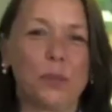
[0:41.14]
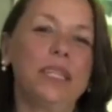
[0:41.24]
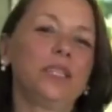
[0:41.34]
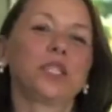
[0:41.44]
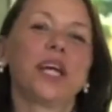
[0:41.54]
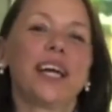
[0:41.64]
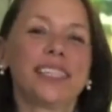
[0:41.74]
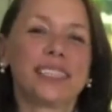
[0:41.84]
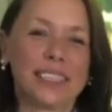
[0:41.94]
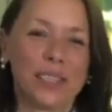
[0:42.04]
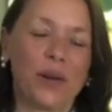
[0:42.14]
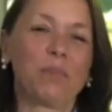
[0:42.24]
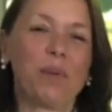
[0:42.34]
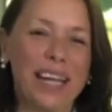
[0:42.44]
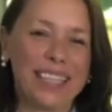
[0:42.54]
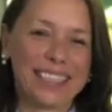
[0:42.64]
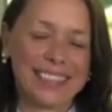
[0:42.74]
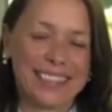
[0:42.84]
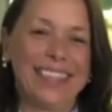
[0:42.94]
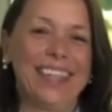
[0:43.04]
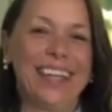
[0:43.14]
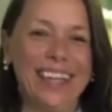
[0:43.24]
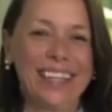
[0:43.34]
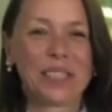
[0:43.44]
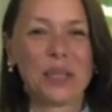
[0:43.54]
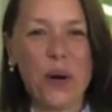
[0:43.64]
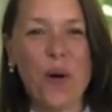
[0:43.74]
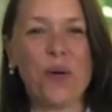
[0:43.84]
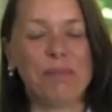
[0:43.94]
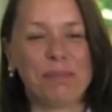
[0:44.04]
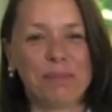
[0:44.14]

To me, GIS is not a place, it is a home.